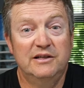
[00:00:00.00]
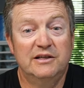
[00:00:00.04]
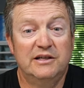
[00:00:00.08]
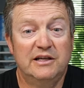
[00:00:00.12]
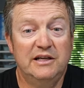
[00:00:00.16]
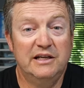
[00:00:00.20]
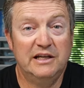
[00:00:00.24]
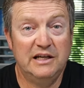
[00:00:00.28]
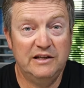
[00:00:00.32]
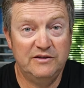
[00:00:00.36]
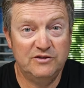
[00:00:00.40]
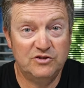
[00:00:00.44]

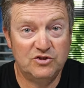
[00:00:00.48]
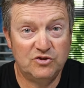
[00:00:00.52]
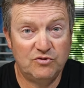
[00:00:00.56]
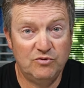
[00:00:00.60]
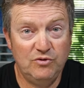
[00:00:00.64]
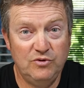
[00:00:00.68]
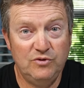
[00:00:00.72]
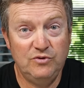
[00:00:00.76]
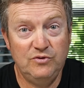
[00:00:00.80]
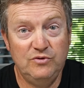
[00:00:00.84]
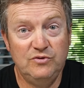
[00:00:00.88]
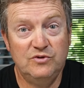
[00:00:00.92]
Going to get the
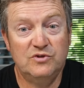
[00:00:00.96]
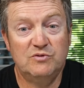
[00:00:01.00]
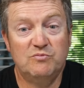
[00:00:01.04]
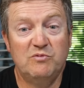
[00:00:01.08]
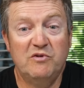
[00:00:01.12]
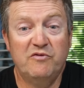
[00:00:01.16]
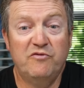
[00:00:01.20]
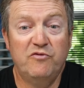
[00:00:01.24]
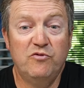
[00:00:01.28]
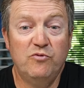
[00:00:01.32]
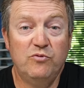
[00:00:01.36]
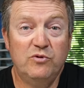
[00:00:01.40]
screws.
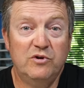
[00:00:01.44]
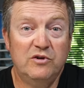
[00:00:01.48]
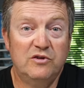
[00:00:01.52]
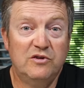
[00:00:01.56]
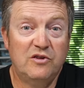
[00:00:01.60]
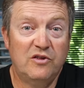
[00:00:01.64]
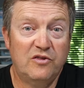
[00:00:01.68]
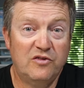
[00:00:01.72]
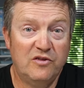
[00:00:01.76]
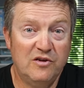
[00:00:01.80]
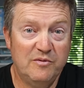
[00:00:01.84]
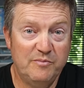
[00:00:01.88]
We've ordered
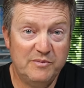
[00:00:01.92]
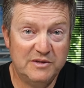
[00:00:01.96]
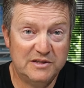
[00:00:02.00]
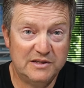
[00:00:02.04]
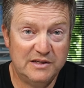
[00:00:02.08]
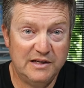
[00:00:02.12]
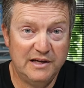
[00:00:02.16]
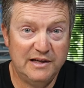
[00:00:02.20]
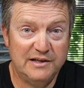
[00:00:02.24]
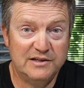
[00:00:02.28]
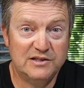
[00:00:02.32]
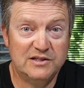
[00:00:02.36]
the
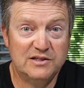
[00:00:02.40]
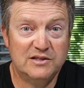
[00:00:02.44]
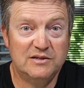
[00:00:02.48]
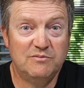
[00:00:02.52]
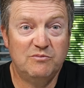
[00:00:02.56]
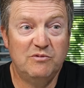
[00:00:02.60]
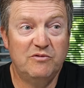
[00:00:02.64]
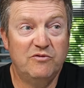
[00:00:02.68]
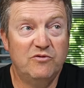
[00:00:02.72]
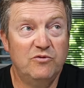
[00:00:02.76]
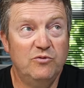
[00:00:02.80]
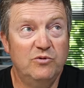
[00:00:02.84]

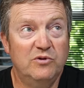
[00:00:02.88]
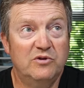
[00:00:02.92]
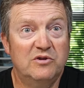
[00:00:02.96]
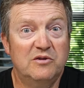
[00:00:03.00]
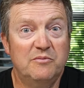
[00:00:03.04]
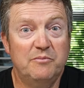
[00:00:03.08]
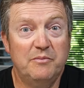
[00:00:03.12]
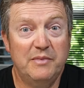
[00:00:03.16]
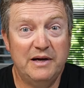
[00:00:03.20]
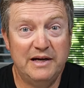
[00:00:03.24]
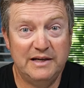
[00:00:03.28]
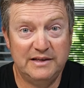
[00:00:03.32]
thermostats. We've ordered
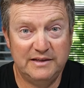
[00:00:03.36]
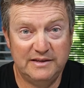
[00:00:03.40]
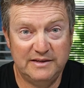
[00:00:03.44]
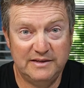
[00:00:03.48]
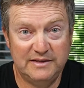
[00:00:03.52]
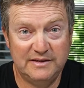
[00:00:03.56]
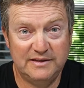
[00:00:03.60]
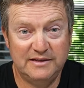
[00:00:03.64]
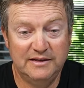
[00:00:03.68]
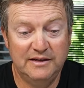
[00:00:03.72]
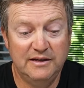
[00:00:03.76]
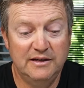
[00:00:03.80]
the
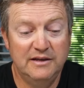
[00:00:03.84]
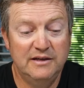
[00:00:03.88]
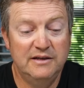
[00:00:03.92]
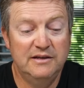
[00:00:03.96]
mats.